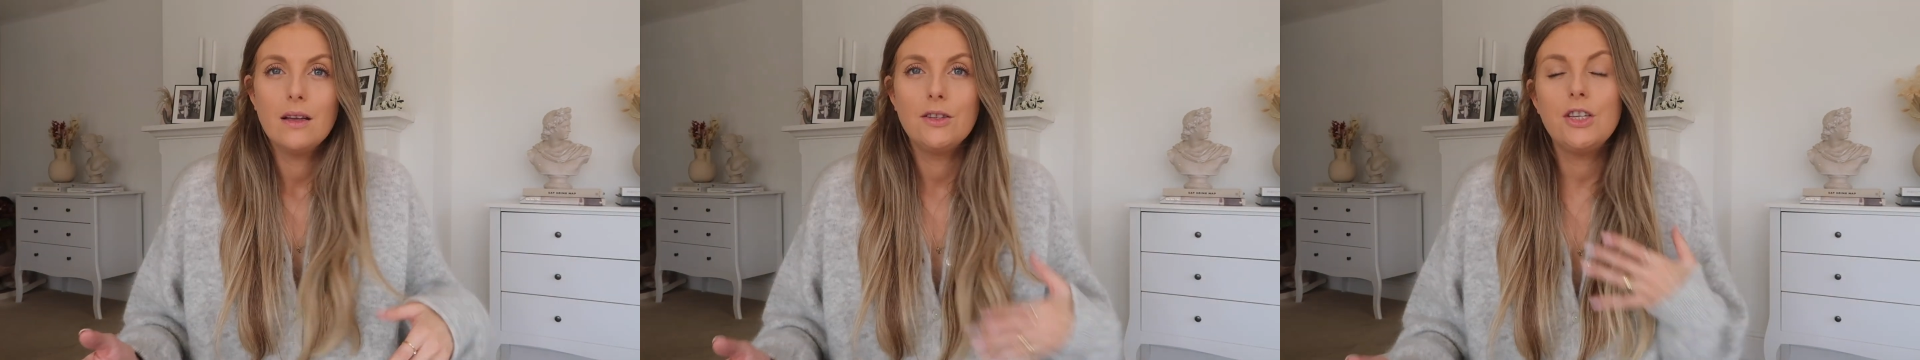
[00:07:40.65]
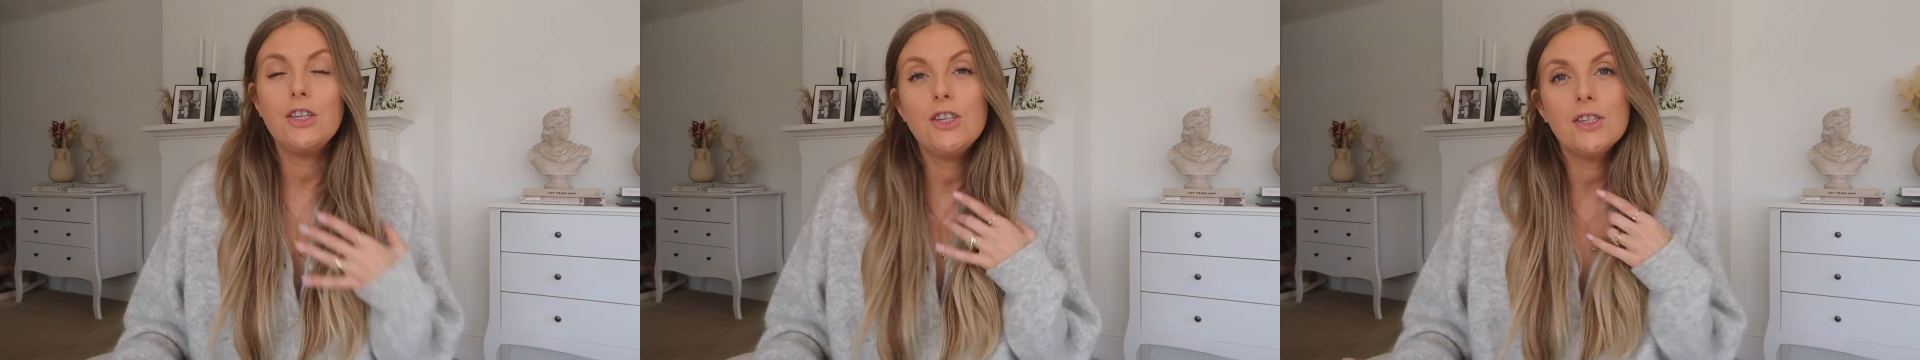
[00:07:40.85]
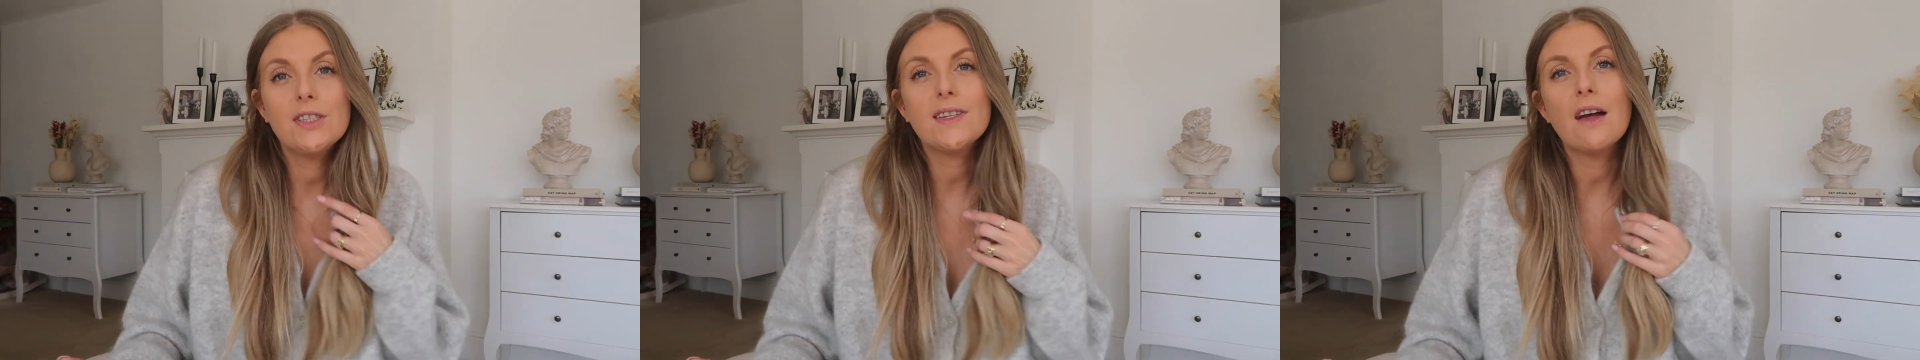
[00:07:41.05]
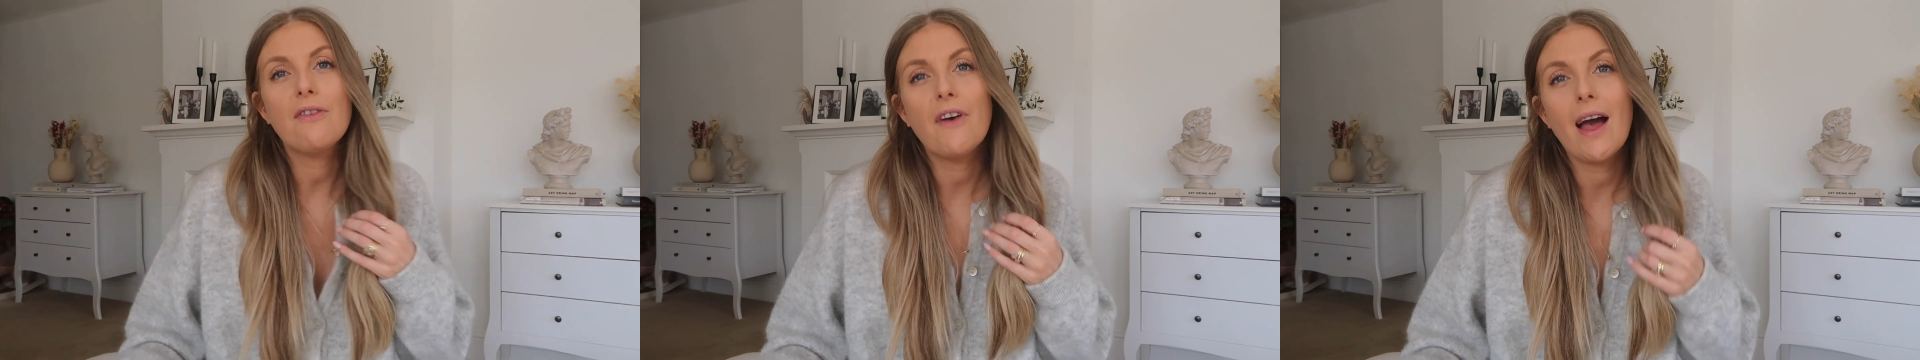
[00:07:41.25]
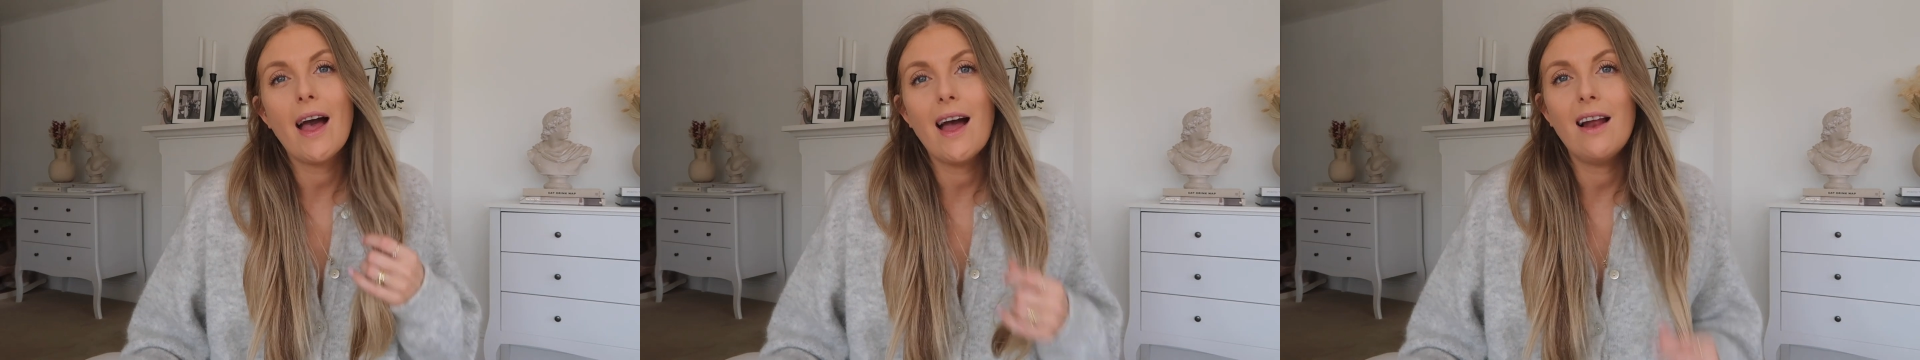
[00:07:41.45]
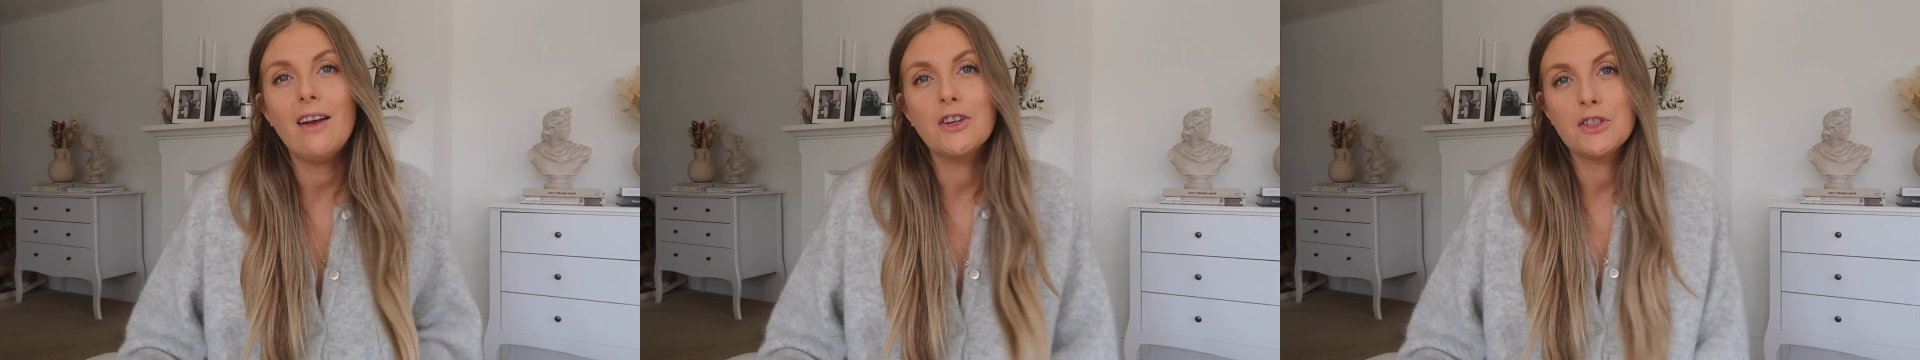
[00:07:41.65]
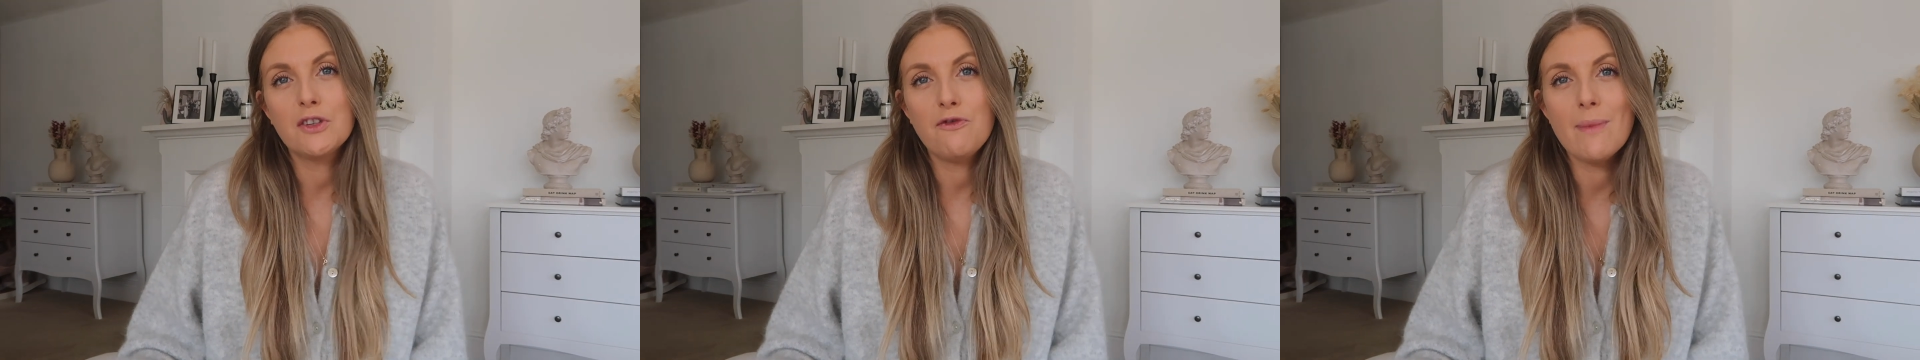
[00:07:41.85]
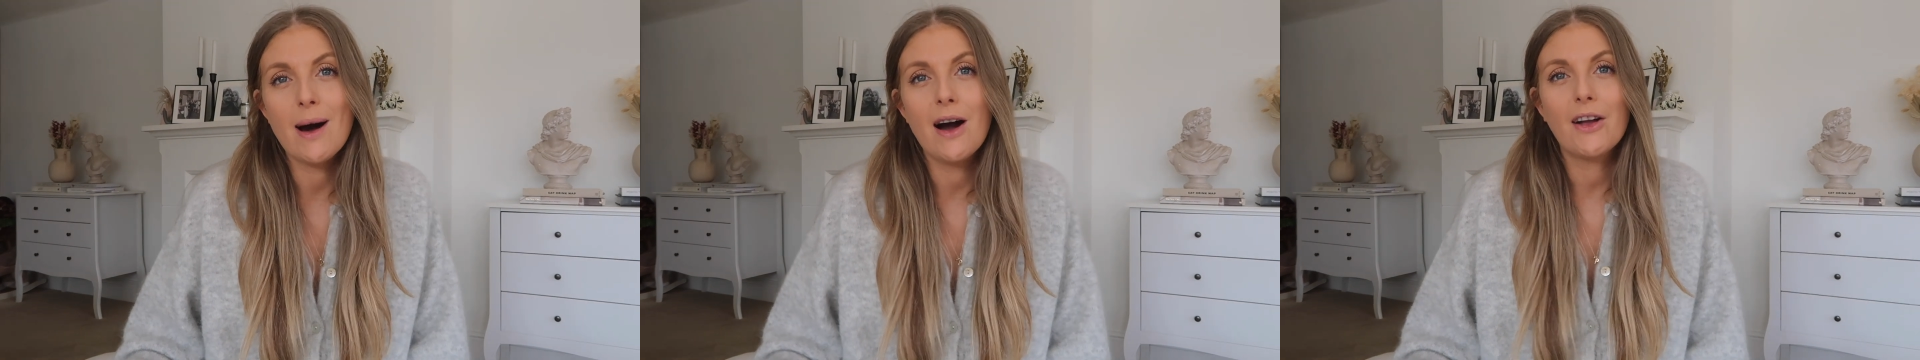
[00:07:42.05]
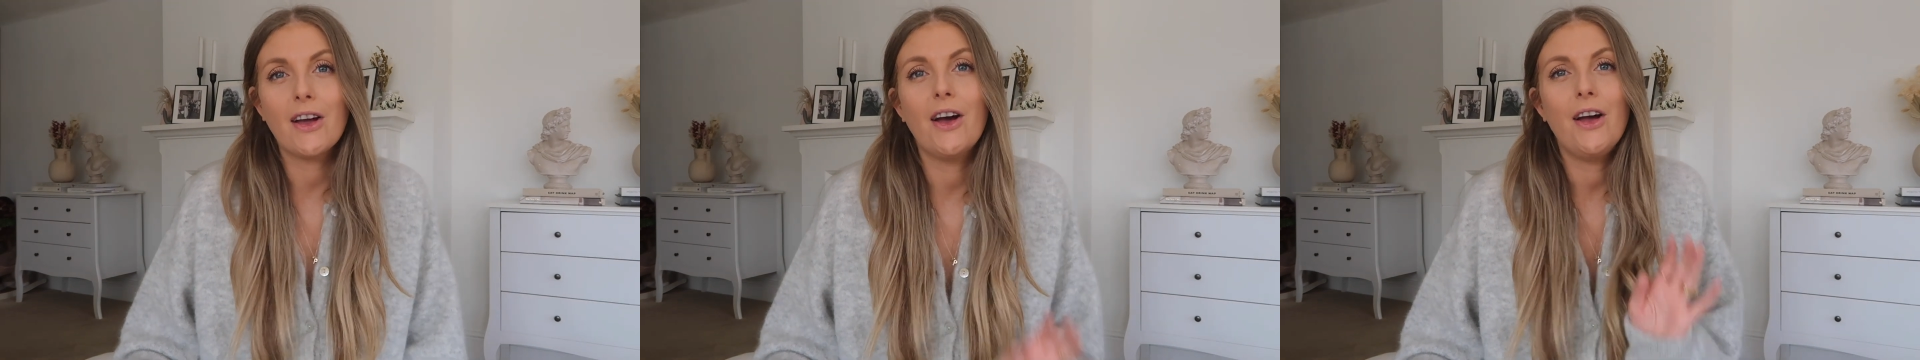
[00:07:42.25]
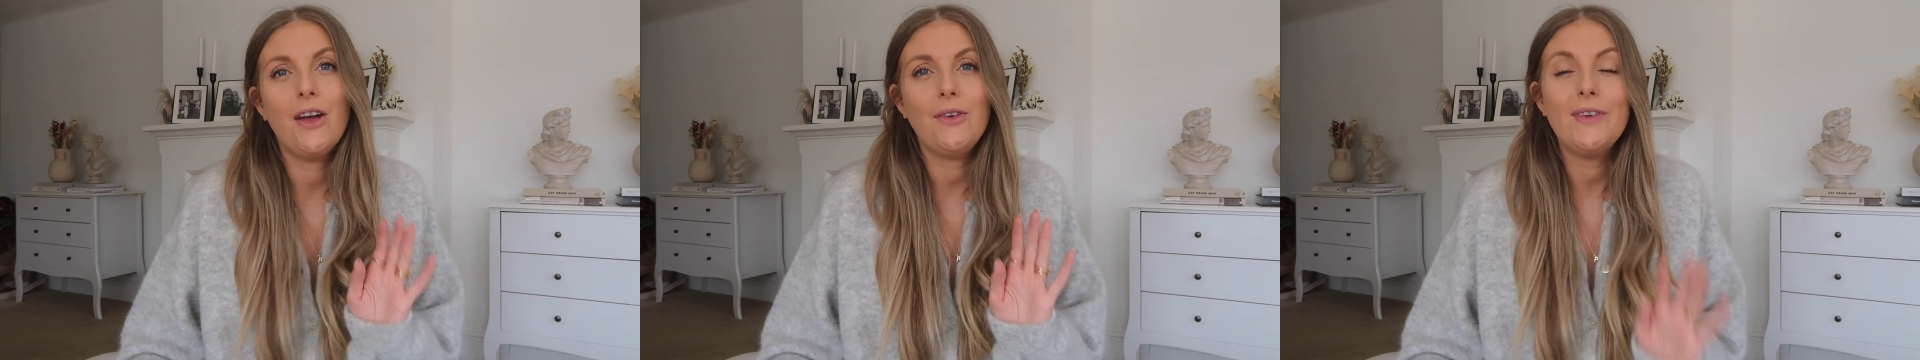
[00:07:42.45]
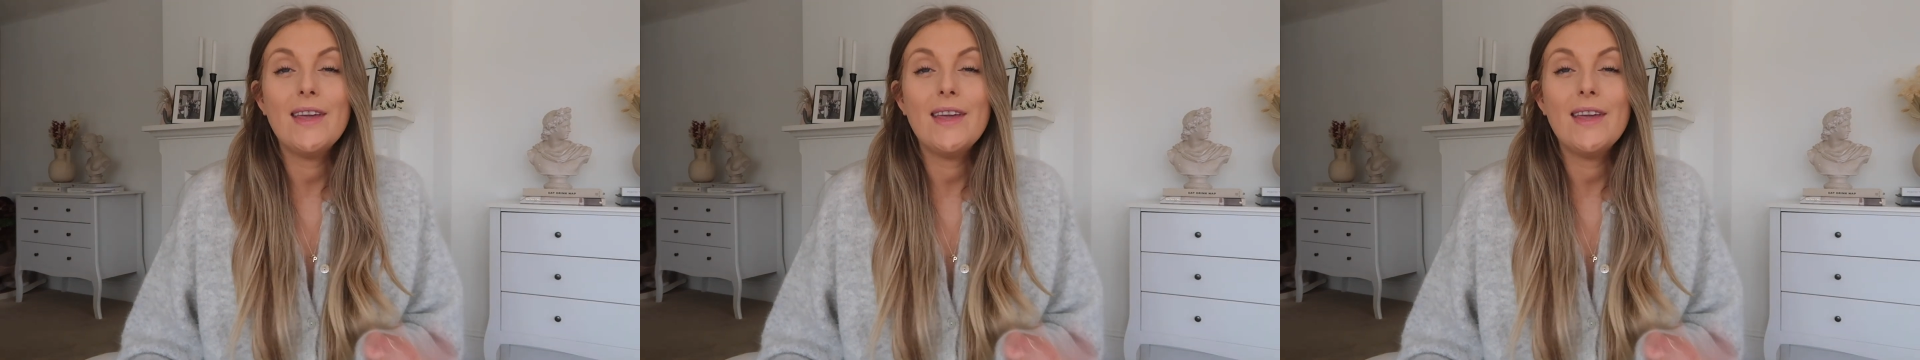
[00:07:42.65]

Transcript: Did you suffer hair loss with Margot?